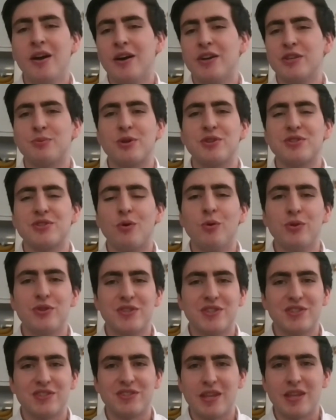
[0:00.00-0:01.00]
as well as all the
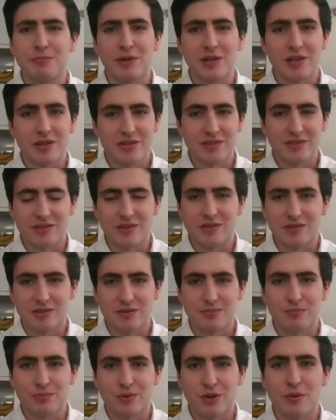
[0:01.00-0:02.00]
stimulus
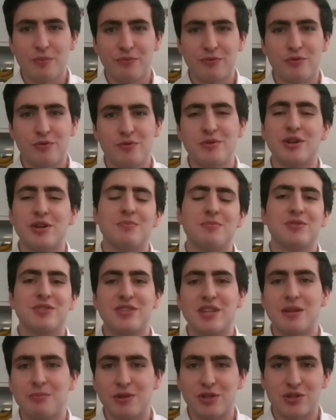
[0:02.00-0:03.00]
that's come through, you know,
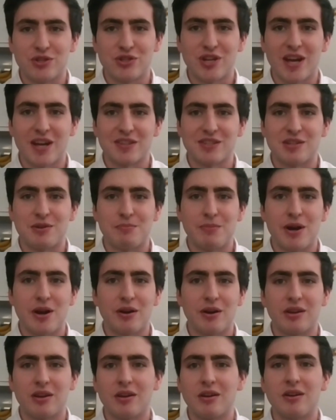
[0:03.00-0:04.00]
stimulus checks in
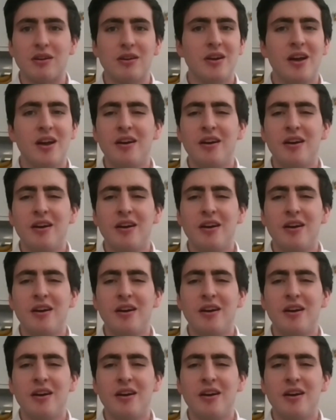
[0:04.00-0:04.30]
America,